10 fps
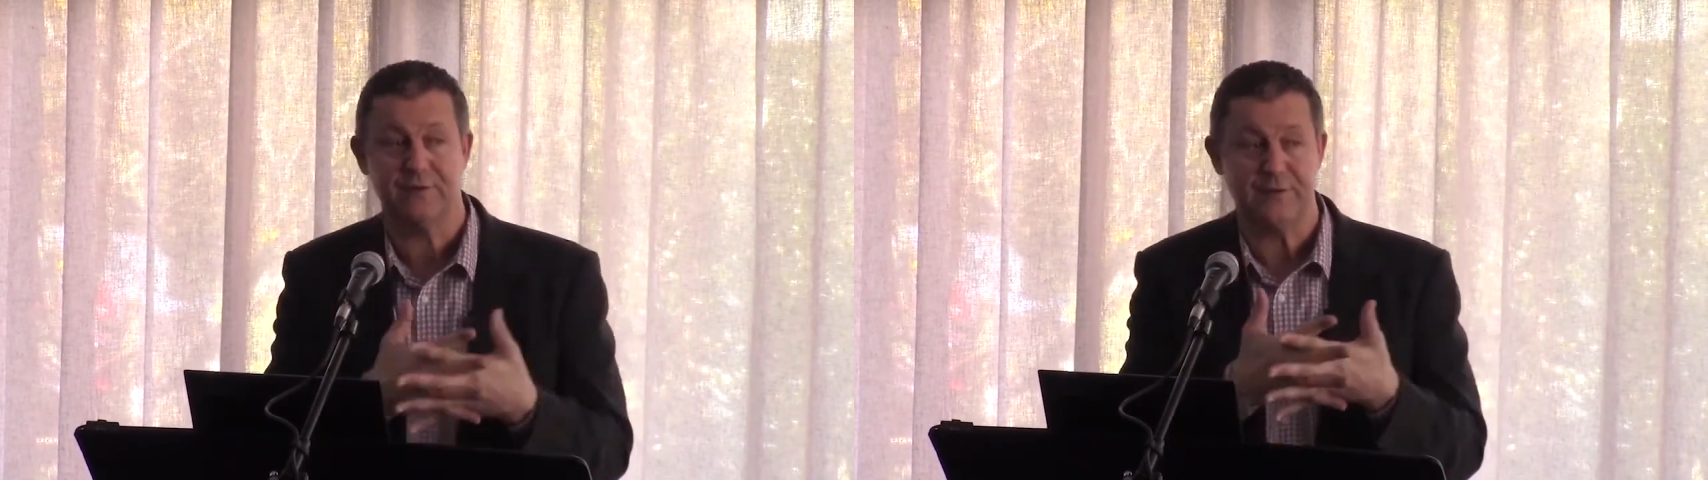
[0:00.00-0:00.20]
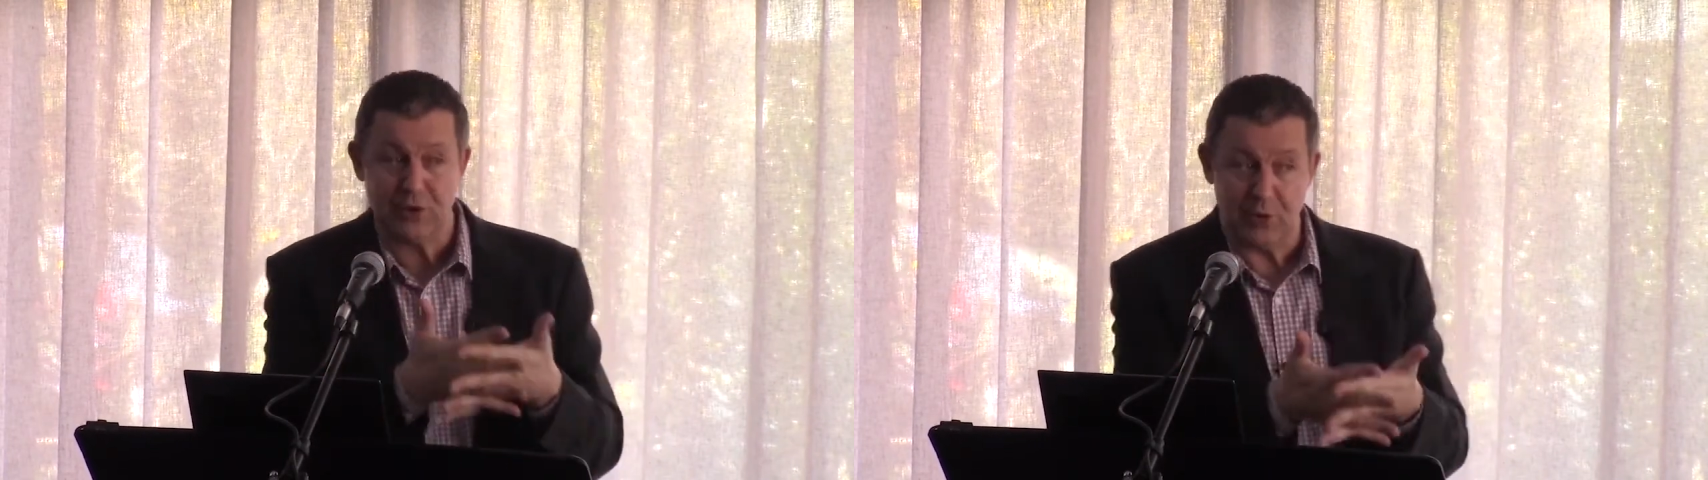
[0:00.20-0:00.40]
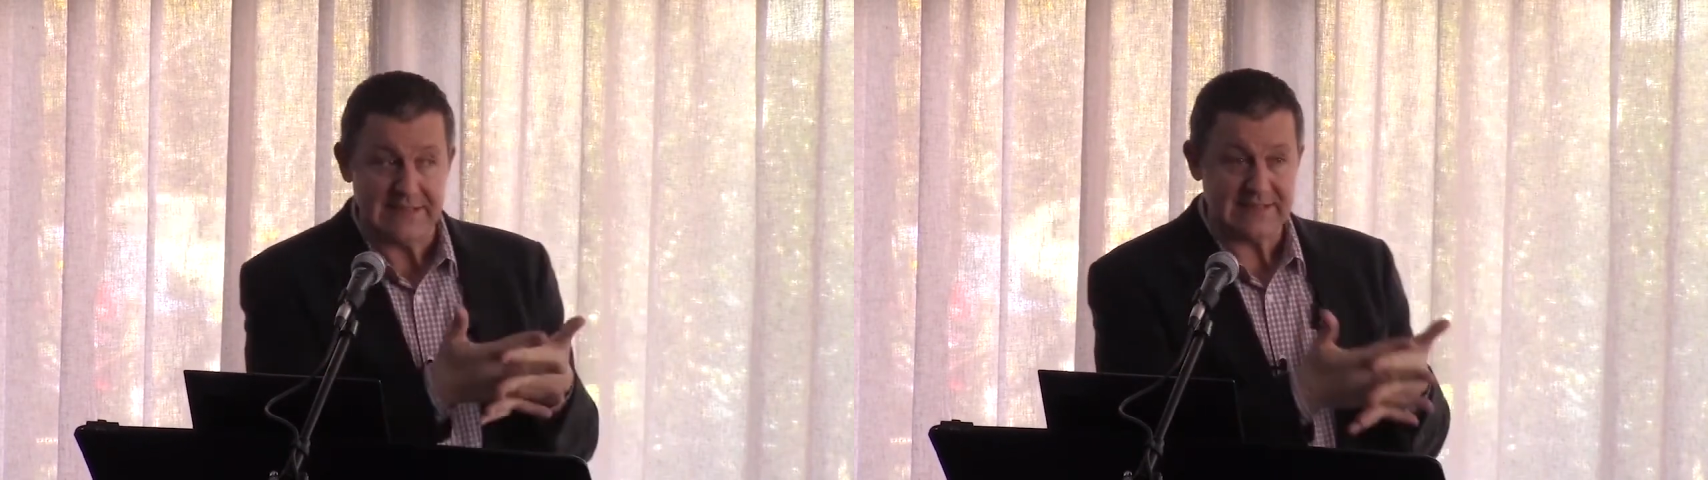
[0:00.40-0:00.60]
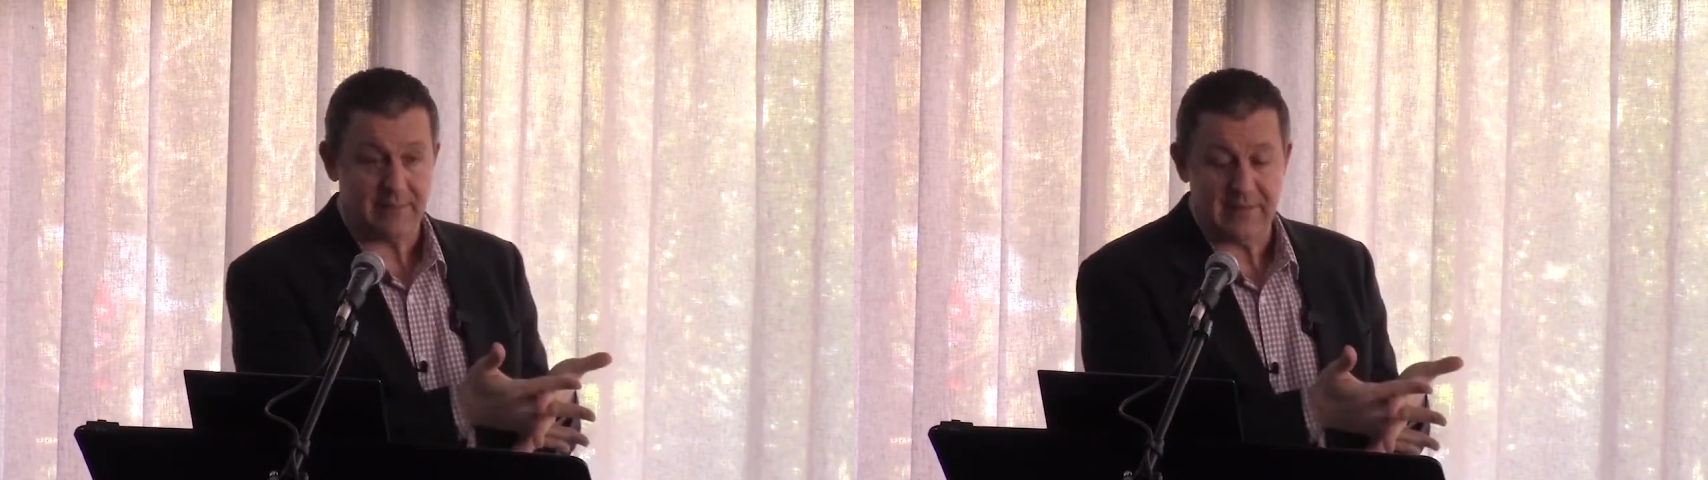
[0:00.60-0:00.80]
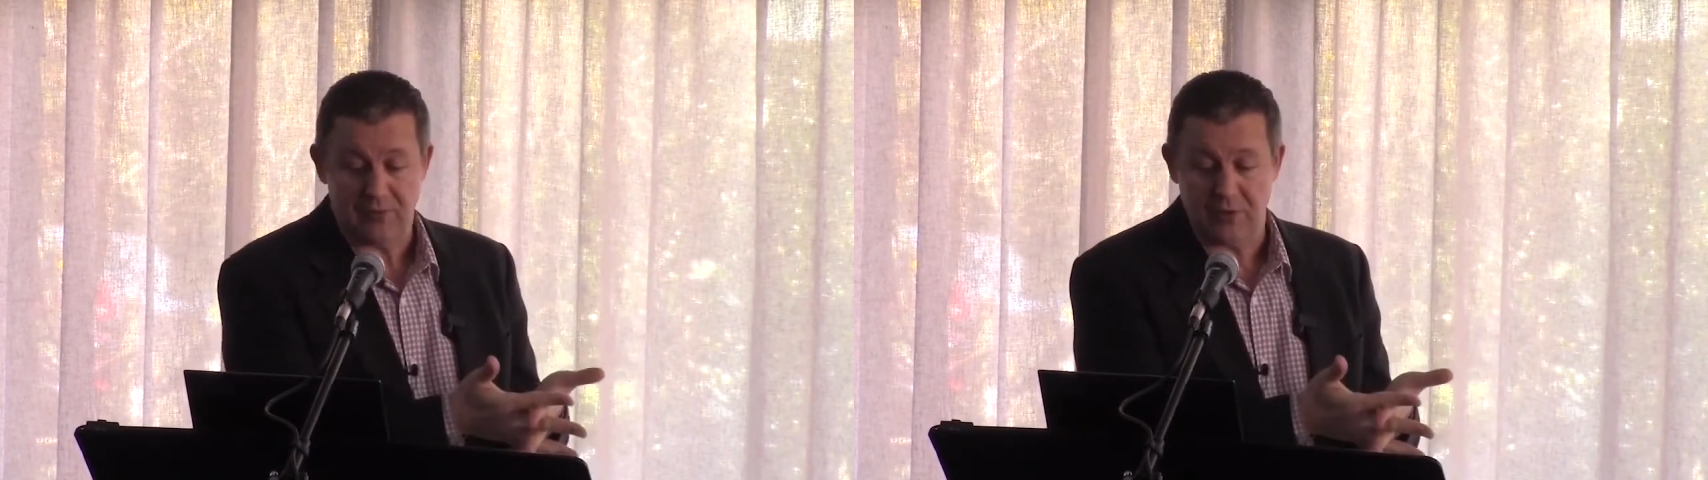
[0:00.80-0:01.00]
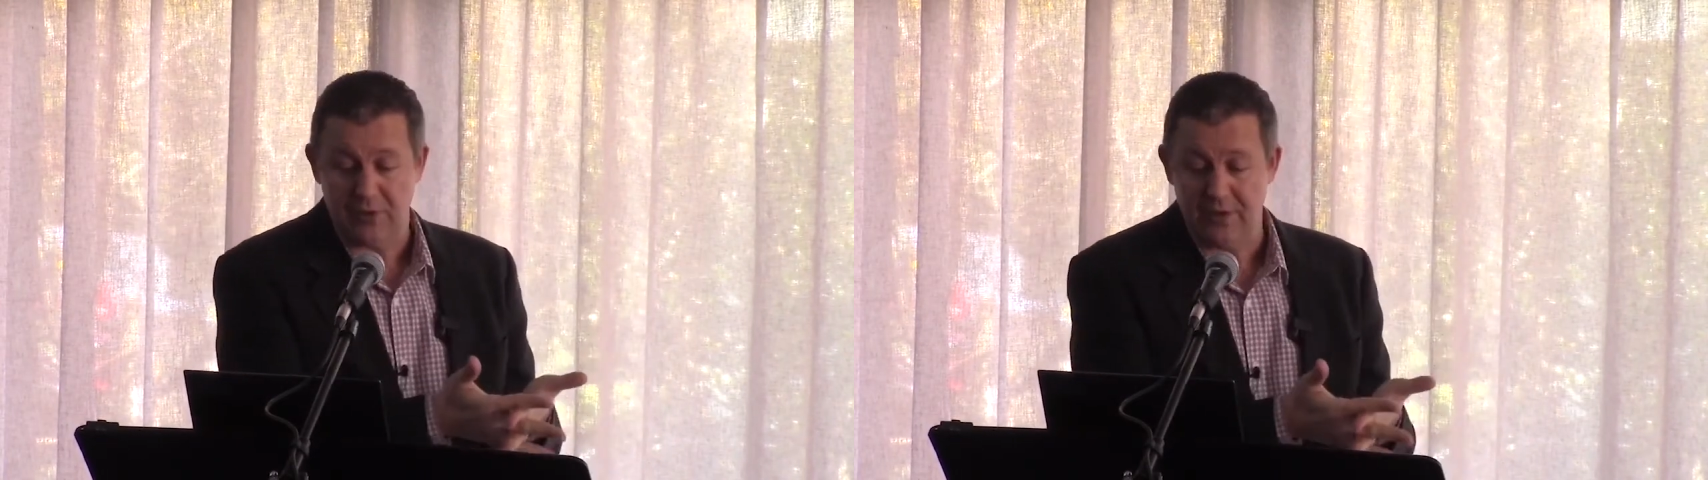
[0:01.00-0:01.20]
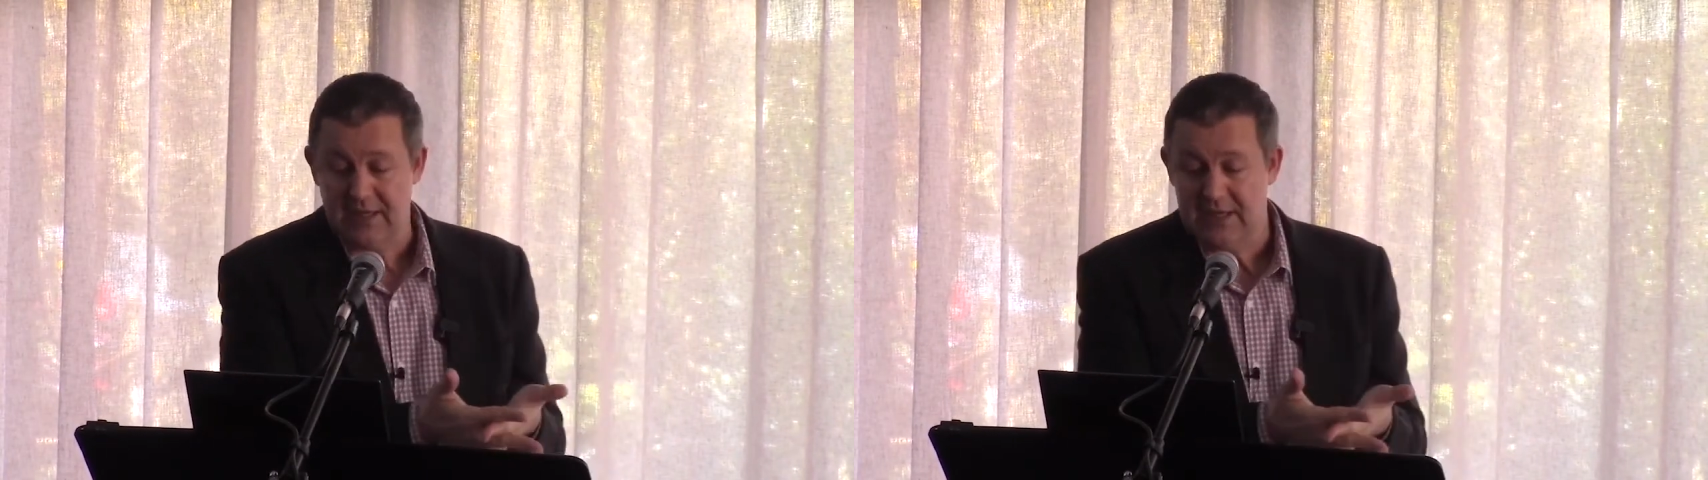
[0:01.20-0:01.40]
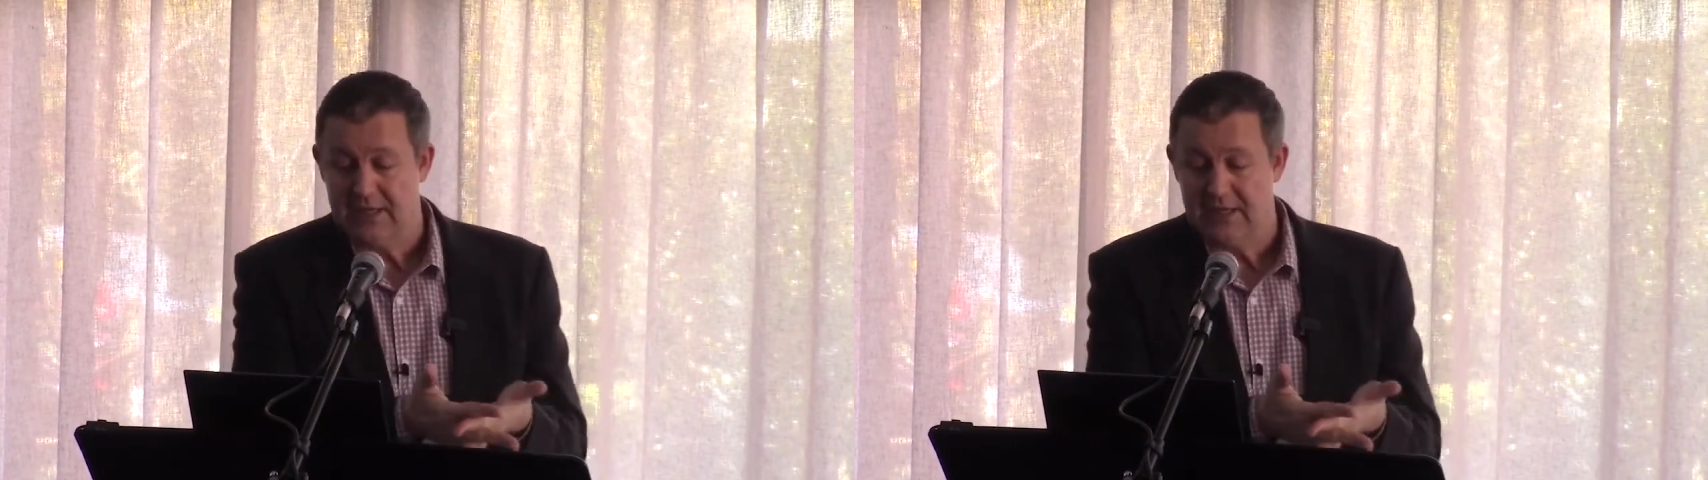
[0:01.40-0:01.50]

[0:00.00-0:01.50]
or for doing something wrong,